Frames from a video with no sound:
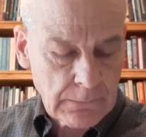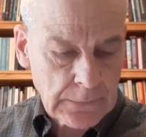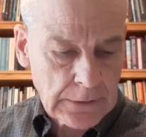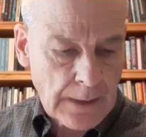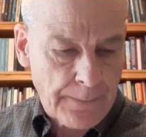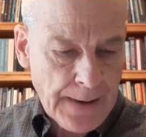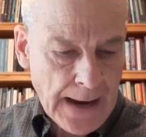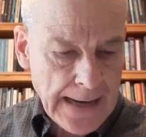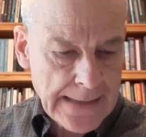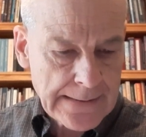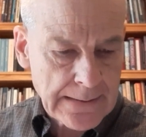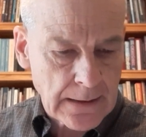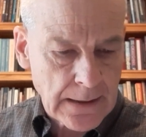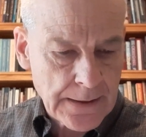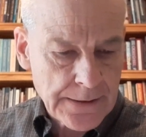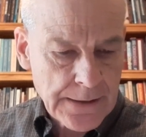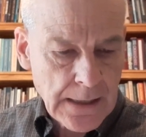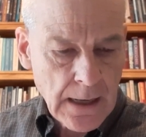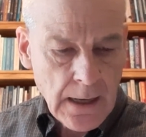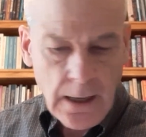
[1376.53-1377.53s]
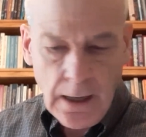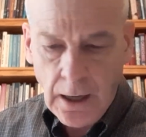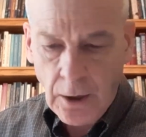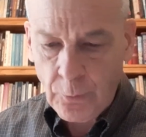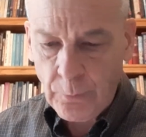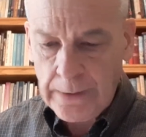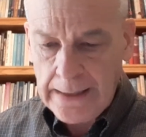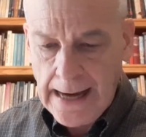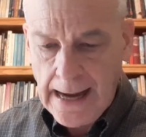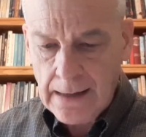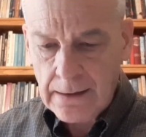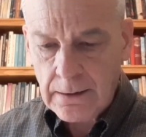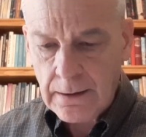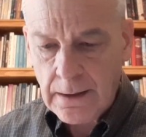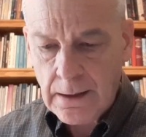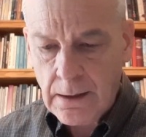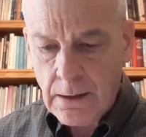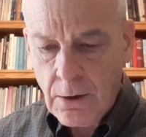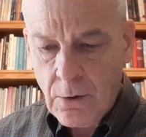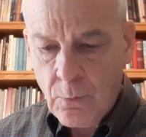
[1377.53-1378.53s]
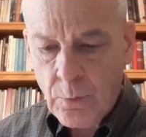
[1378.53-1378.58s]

capacities, a reality